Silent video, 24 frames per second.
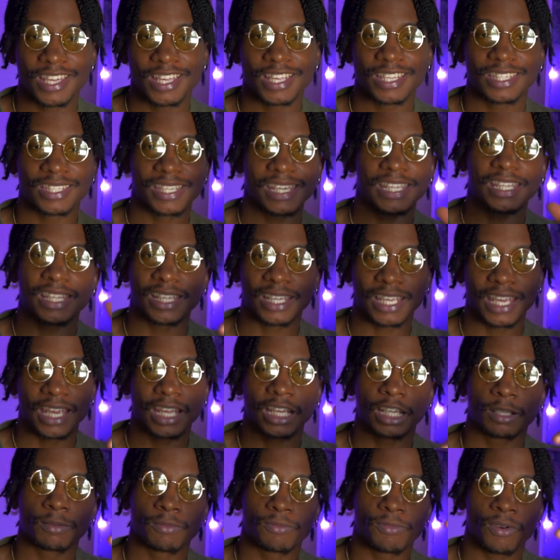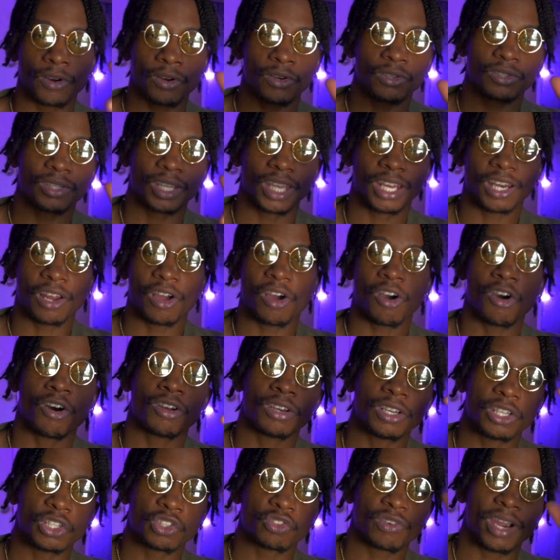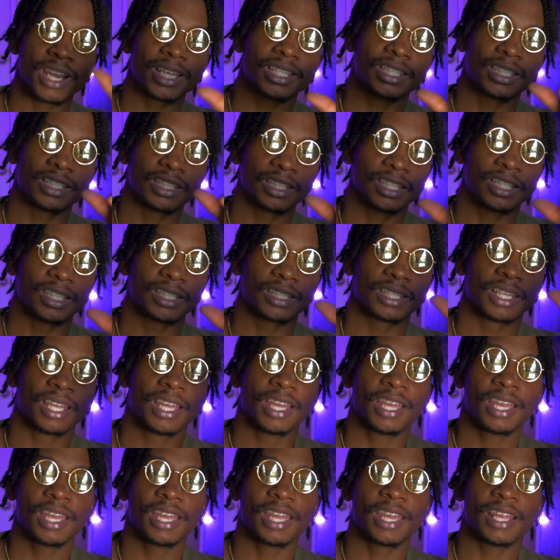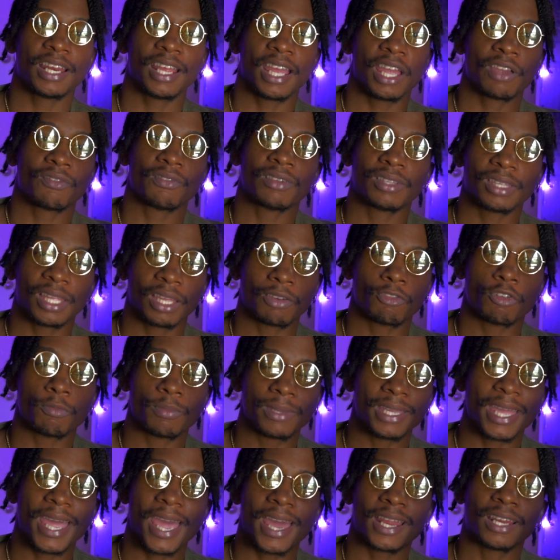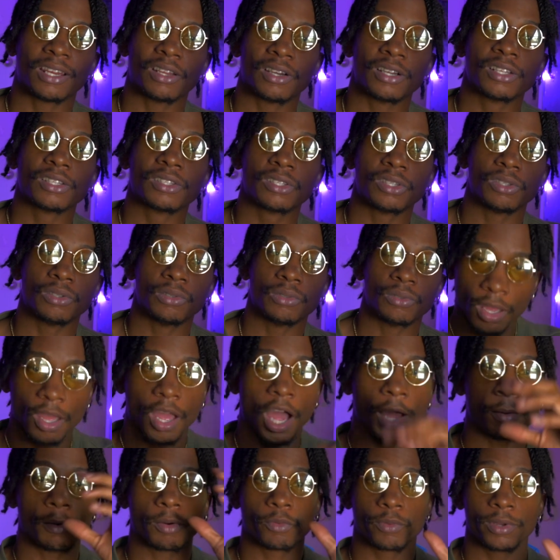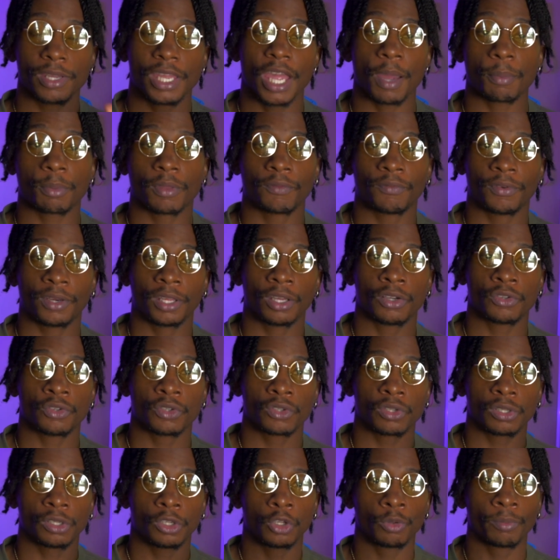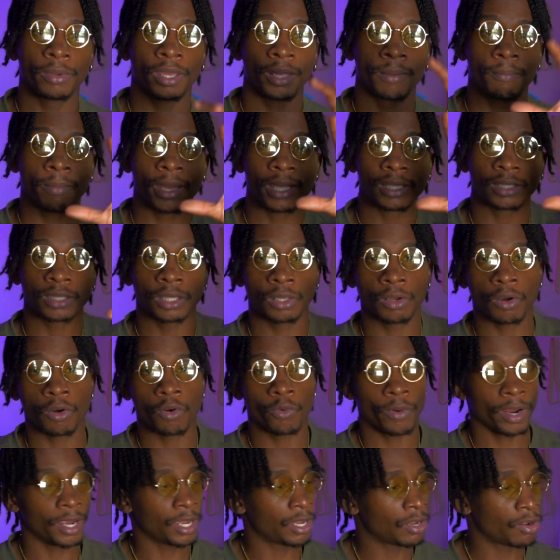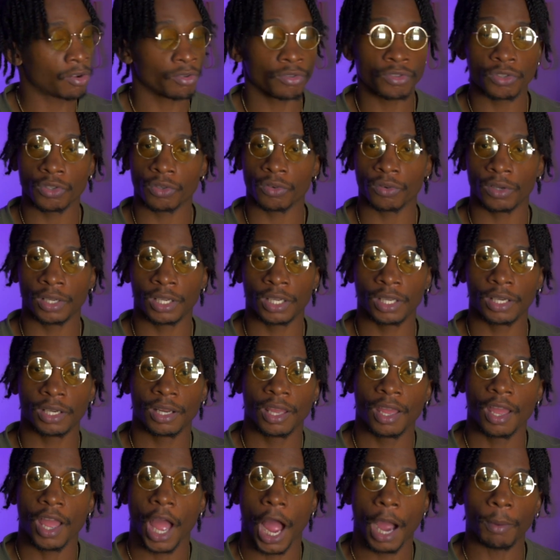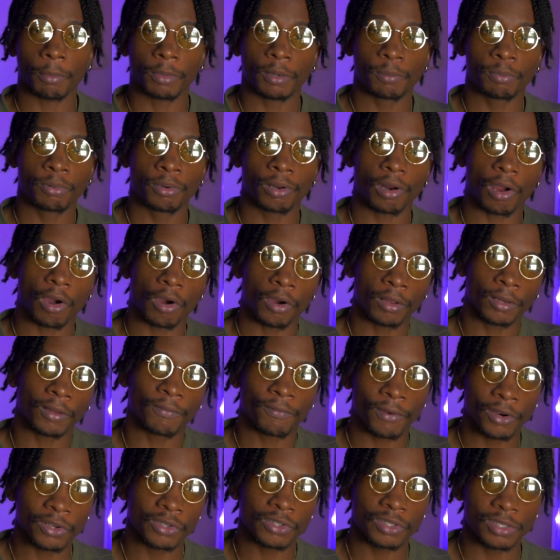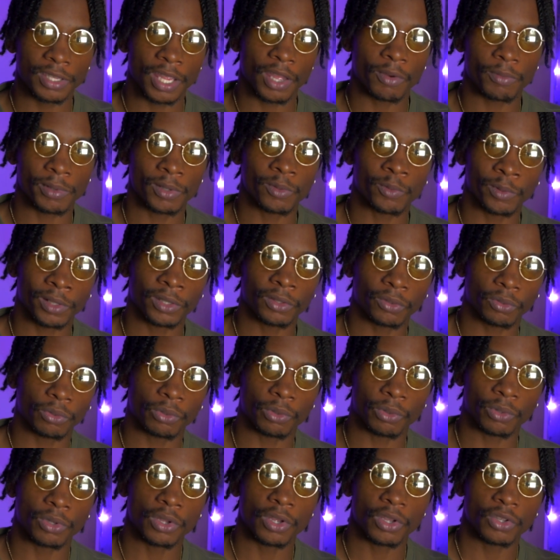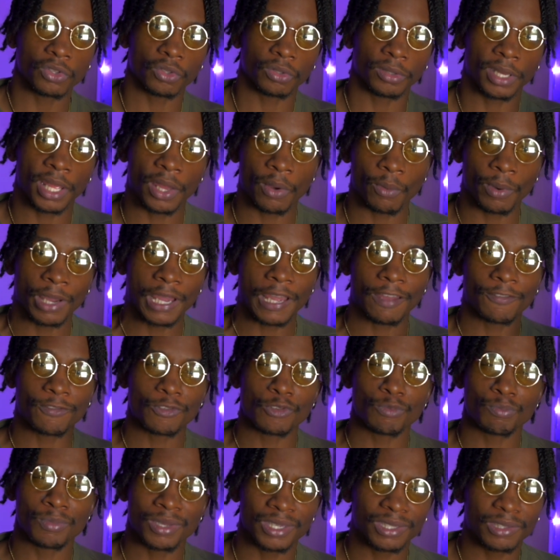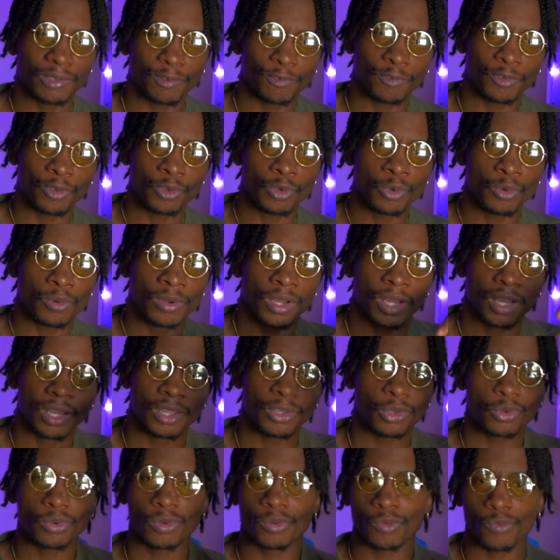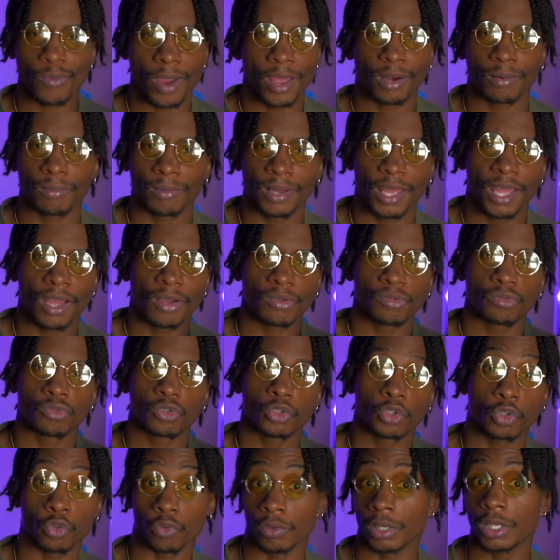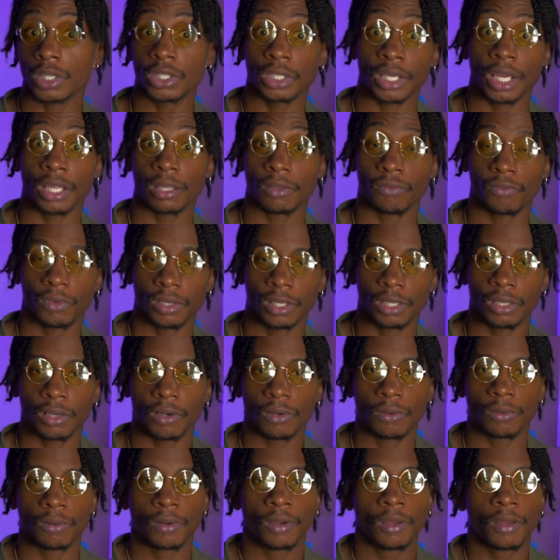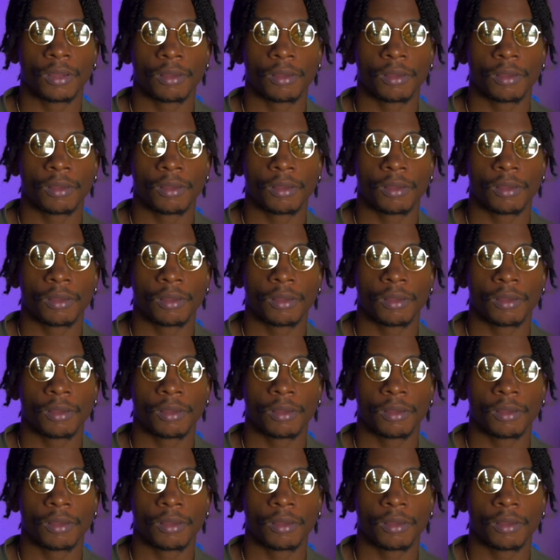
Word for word: Seek the kingdom first and all its righteousness, and everything will be added unto you. I'm going to recap the video just a little bit. Basically, on right here on the screen, I'm going to put all the verses that we went through. So that way, if you missed a few, you can write them down, screenshot the video.